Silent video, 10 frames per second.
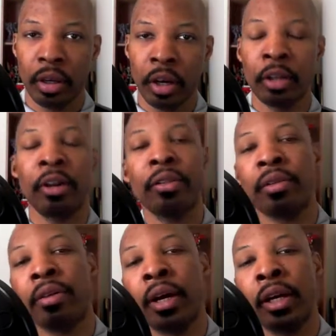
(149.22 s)
Another
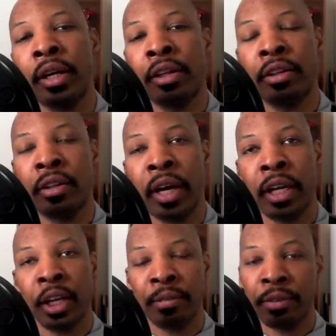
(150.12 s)
thing is that
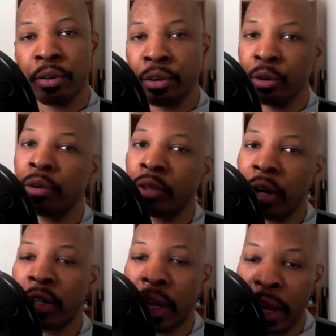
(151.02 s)
if you do
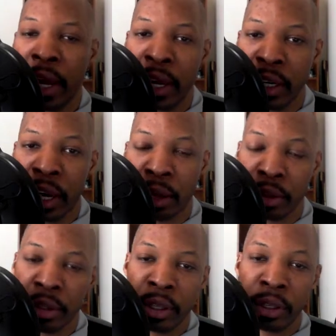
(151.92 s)
start to hand out
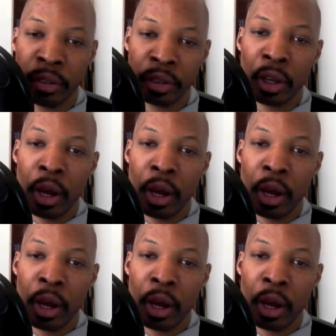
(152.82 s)
these